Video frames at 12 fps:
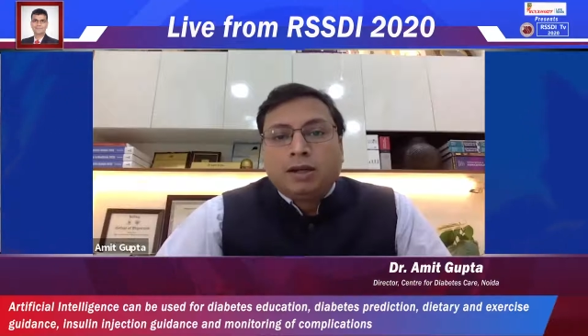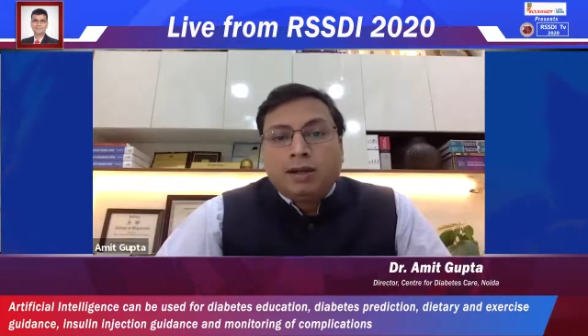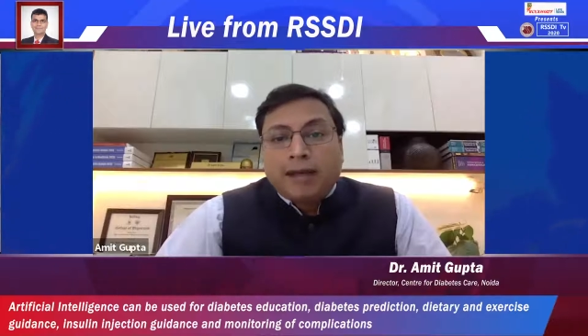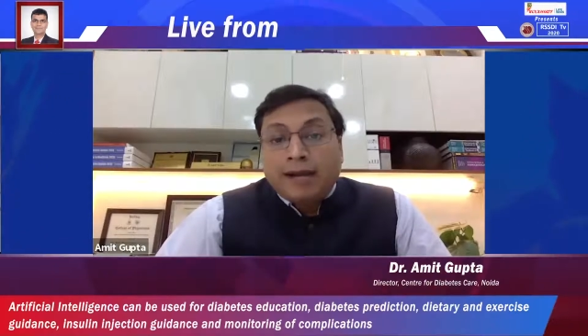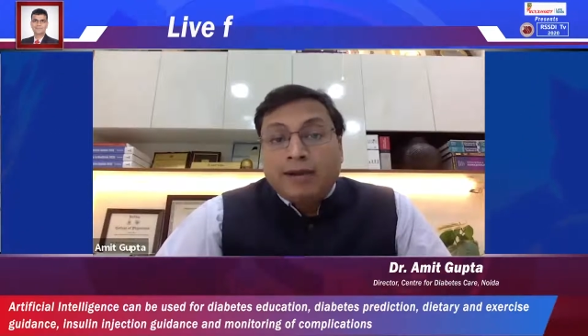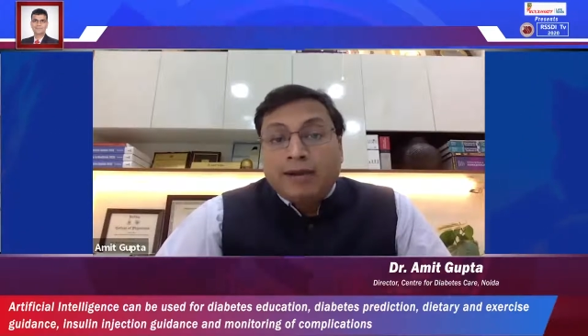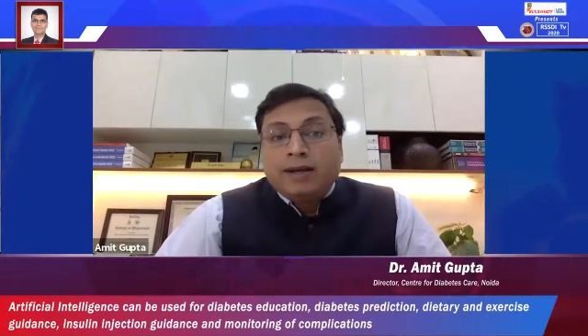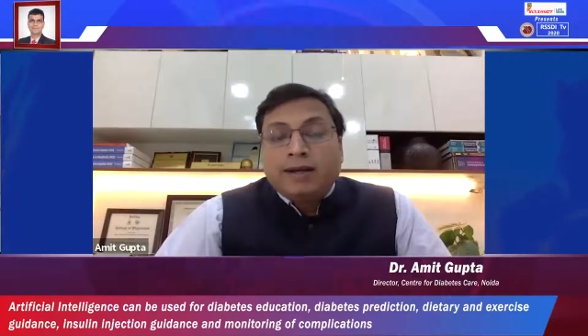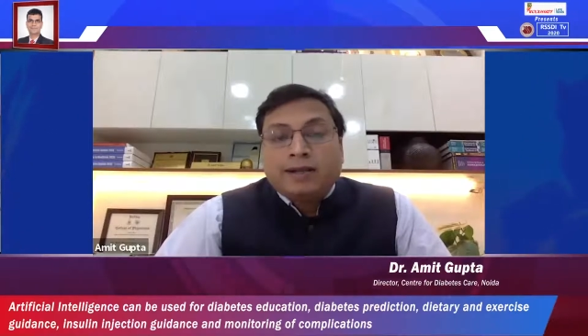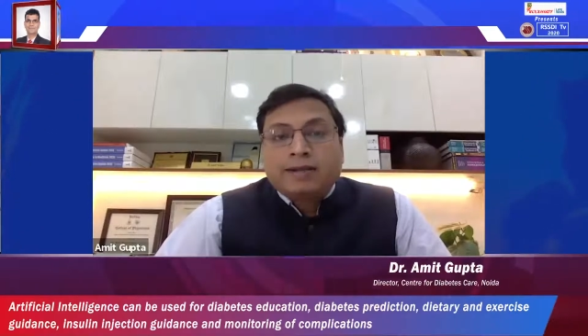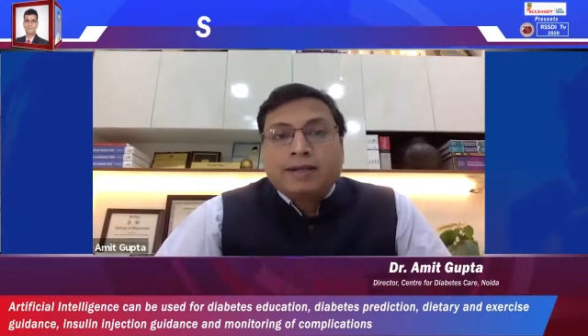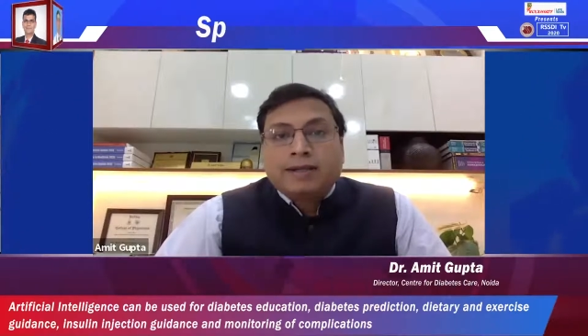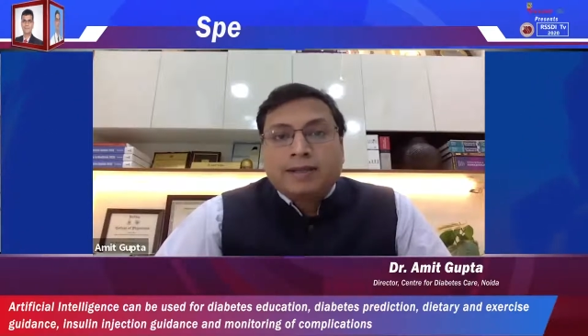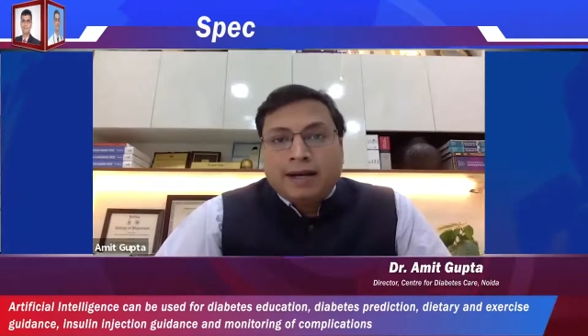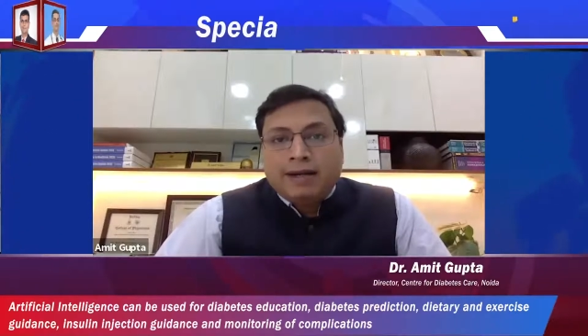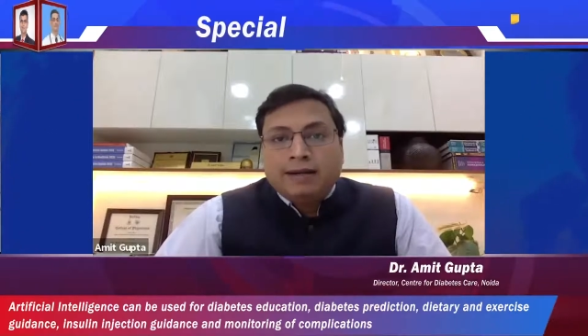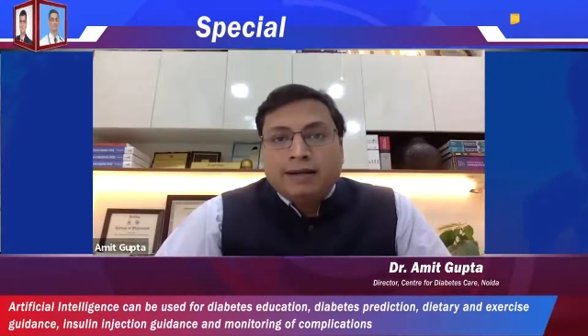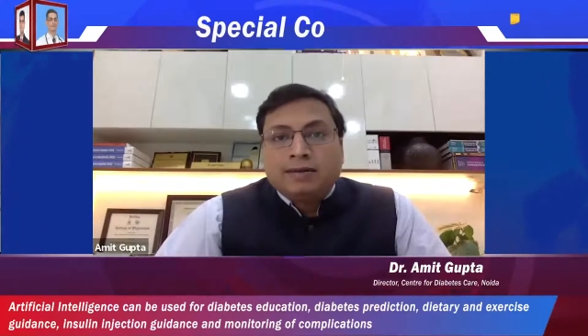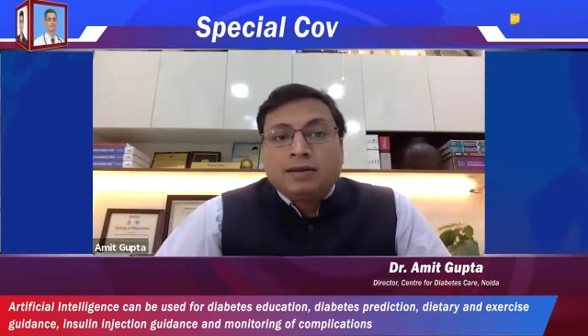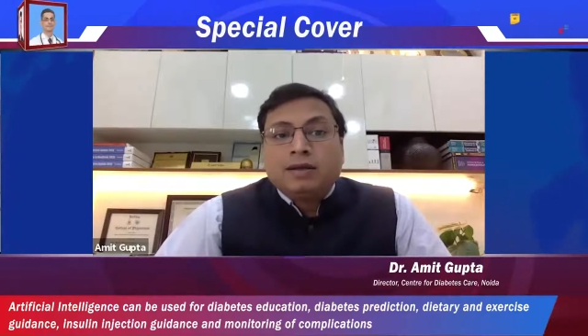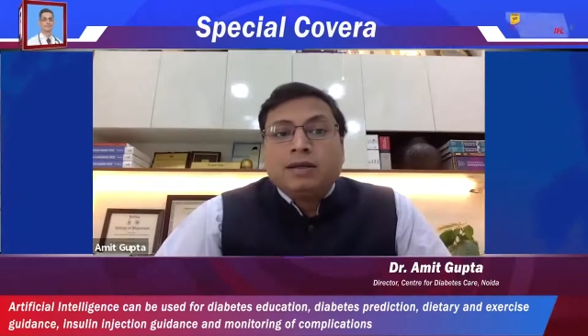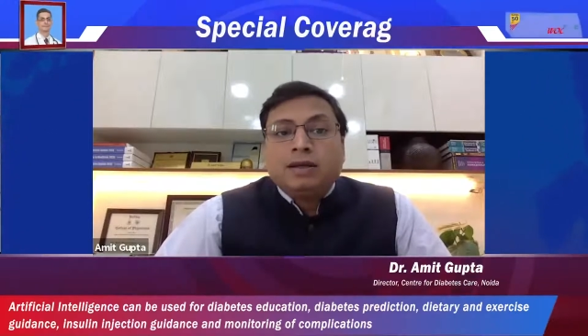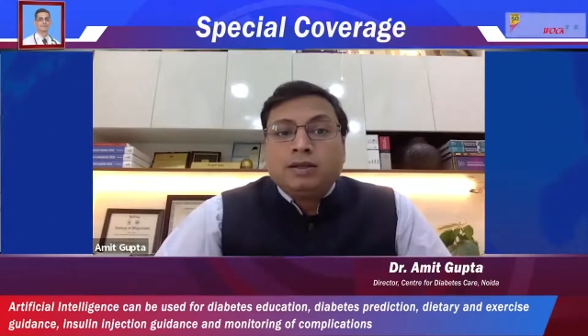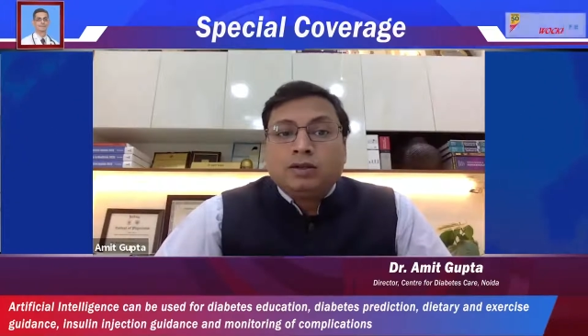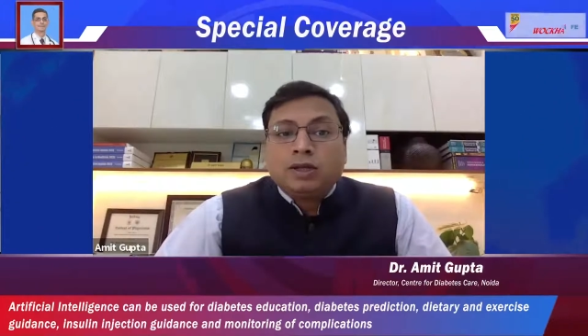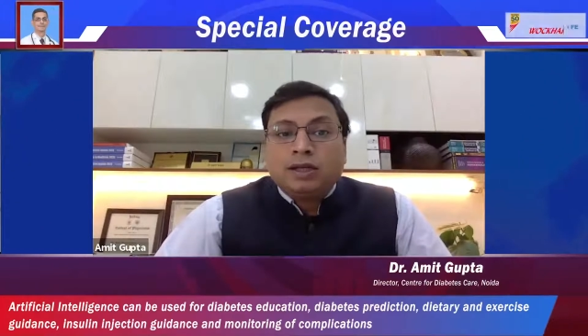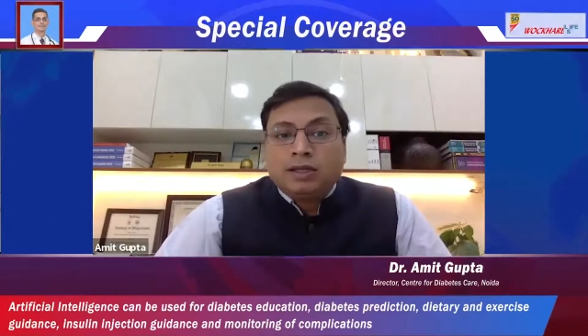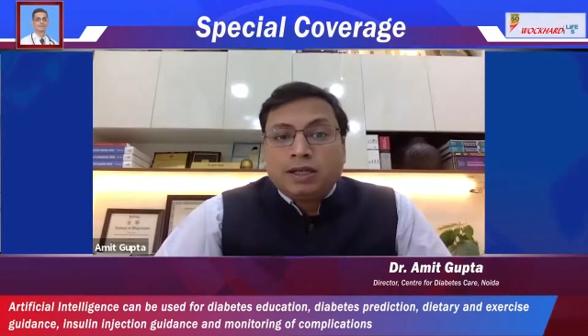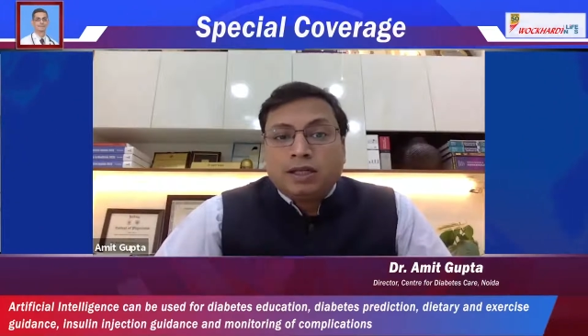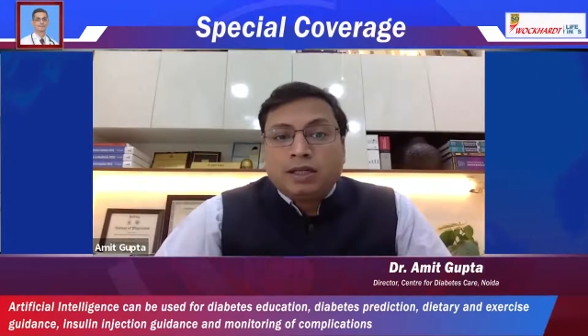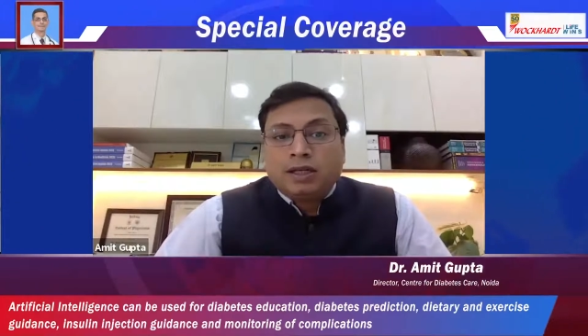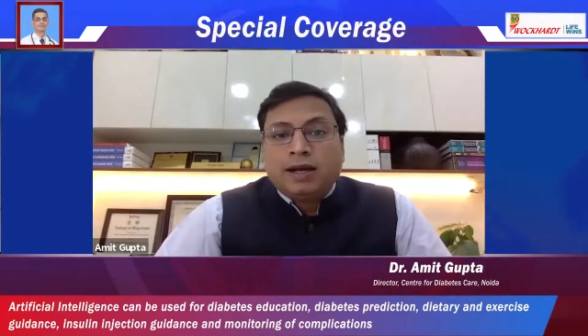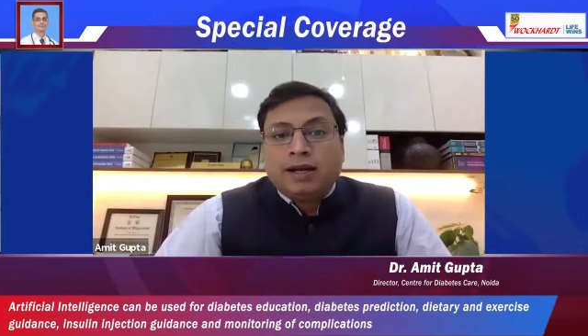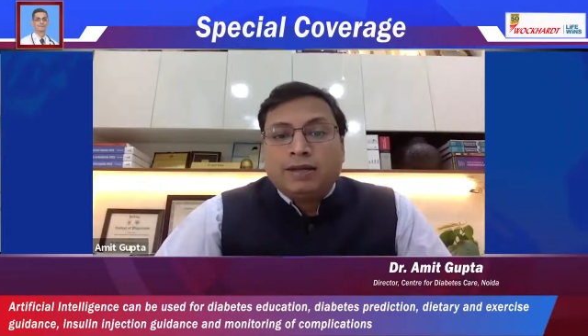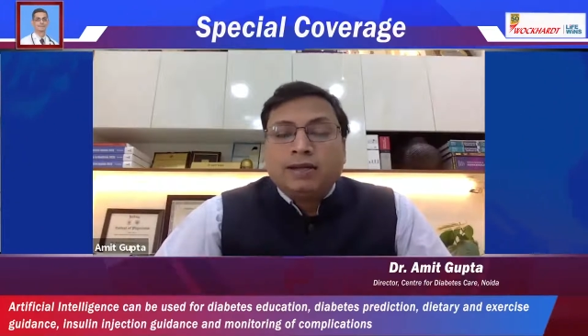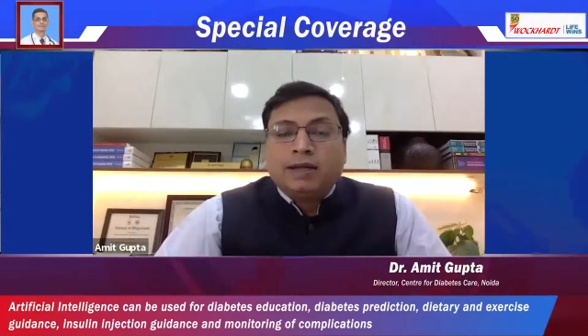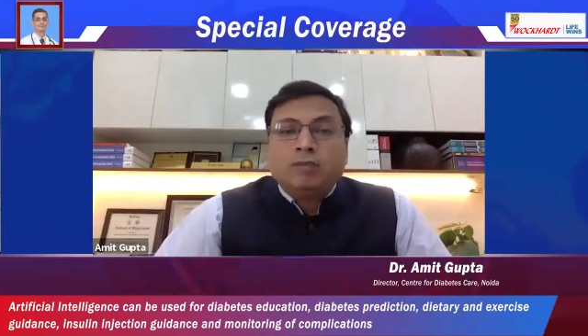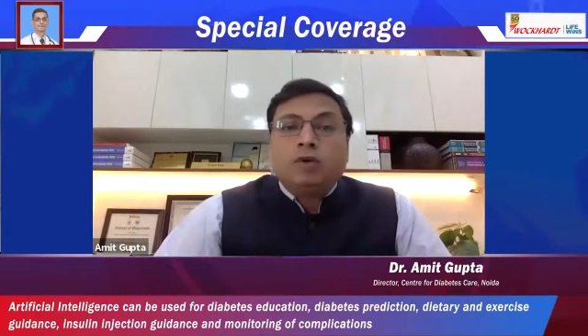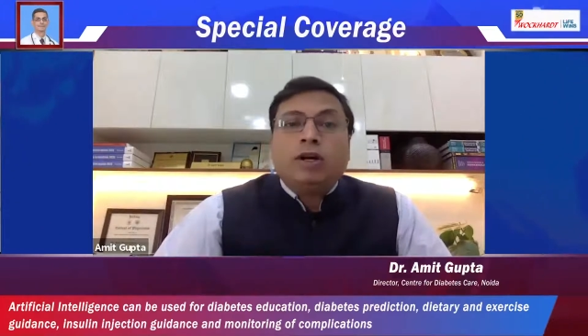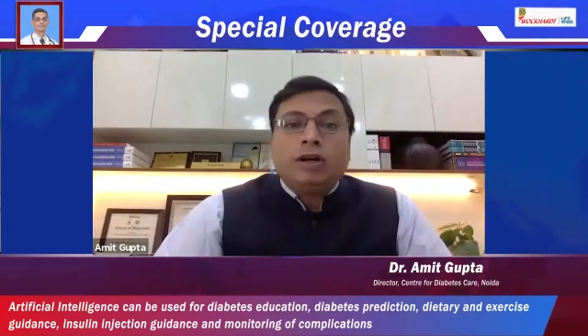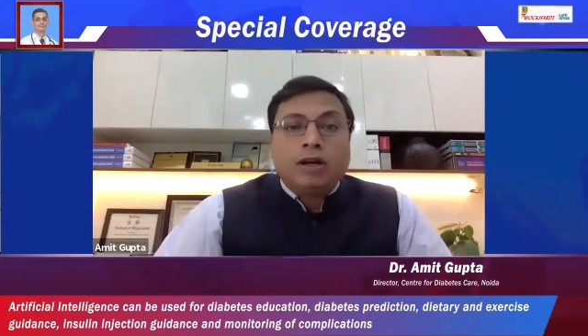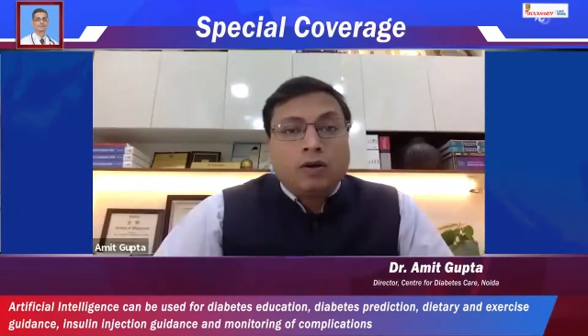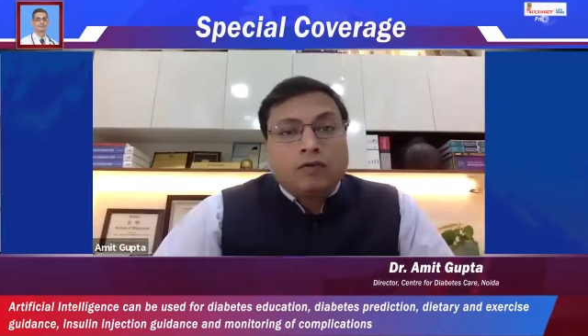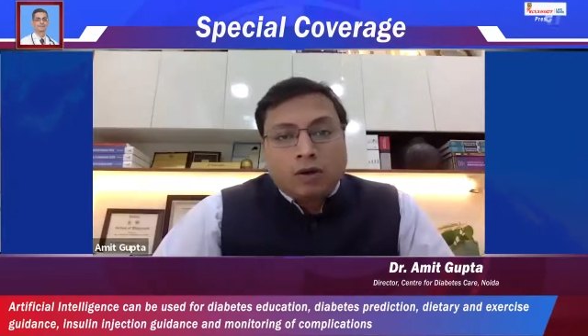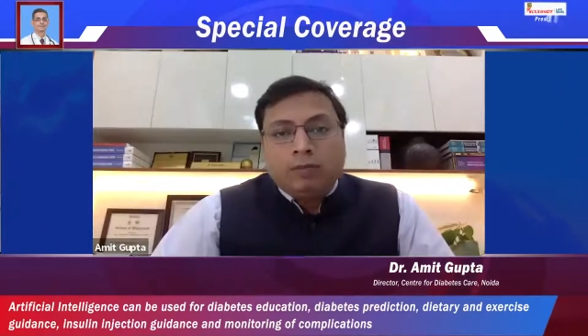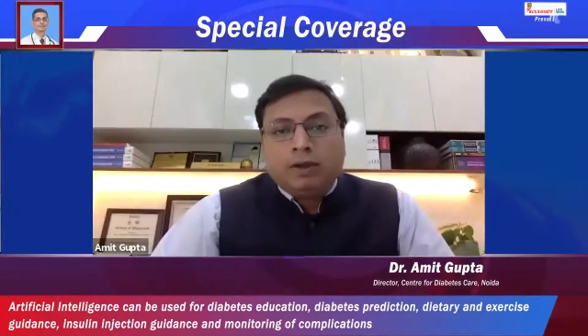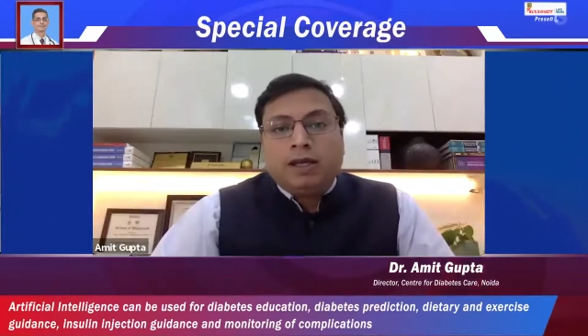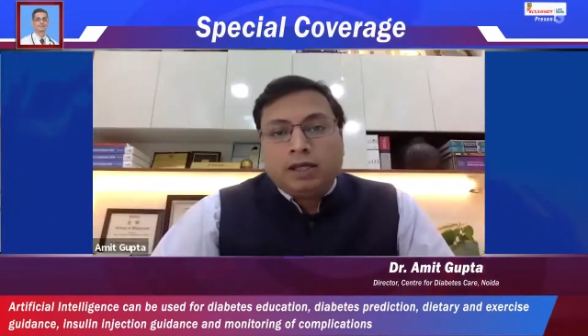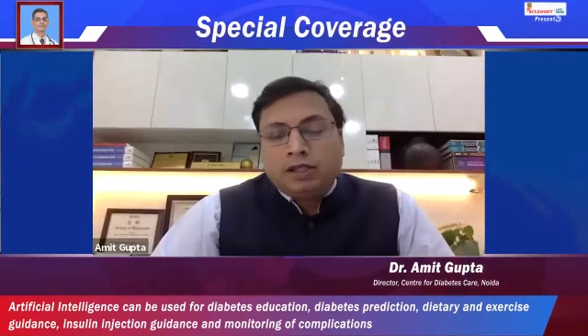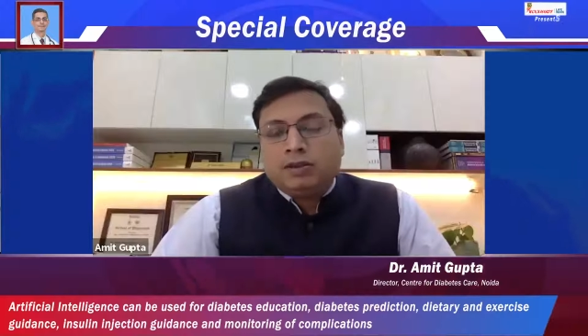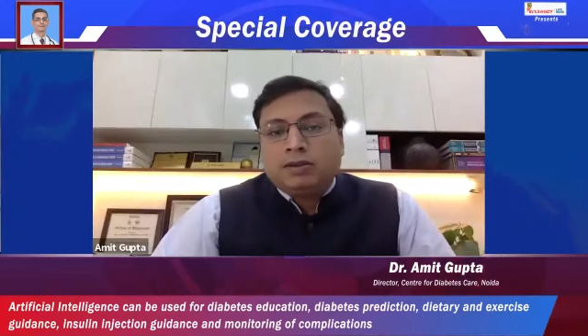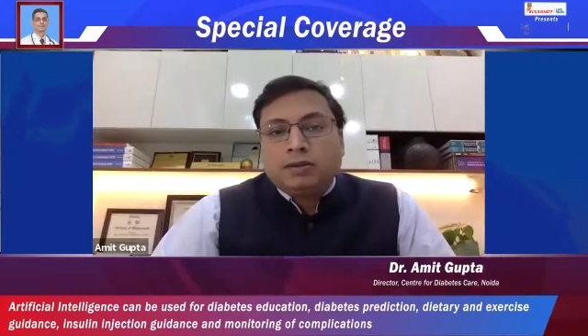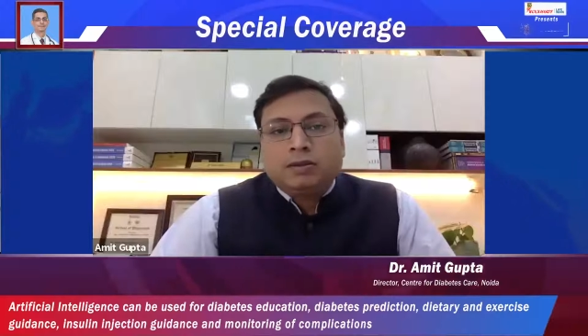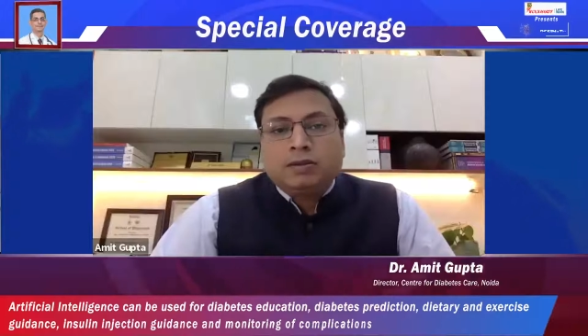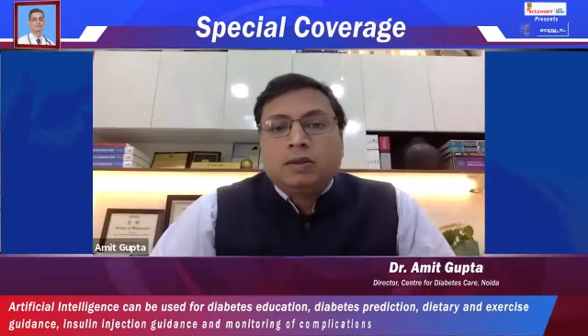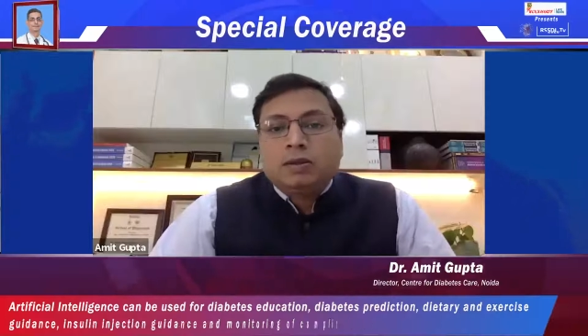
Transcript: dietary and exercise guidance, insulin injection guidance, and monitoring of complications.